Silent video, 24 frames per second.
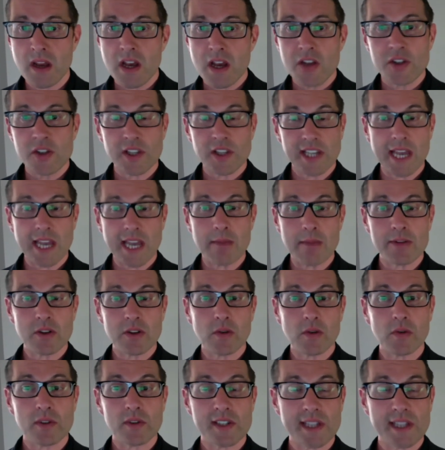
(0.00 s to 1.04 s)
So the game is
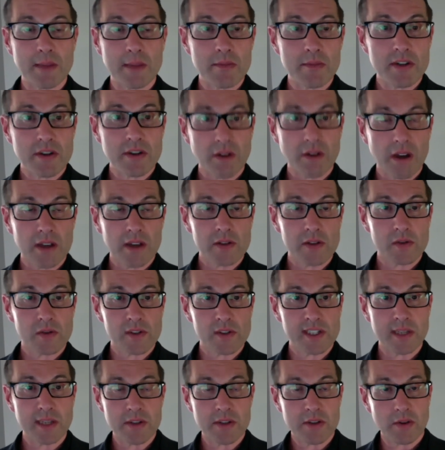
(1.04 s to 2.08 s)
called STEM Charades, or
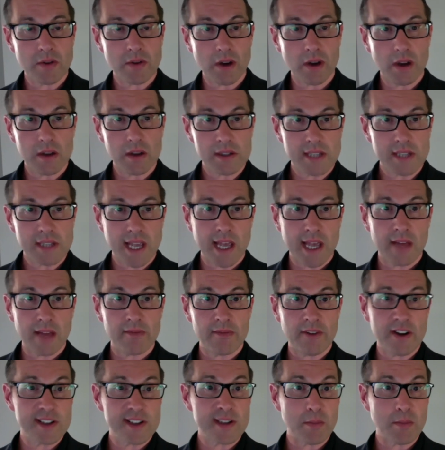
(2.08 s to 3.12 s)
STEAM Charades, and
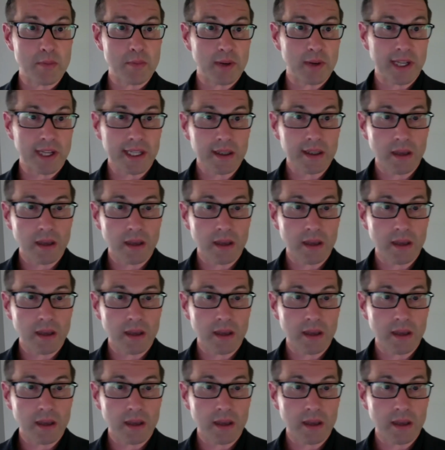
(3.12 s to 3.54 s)
very simply,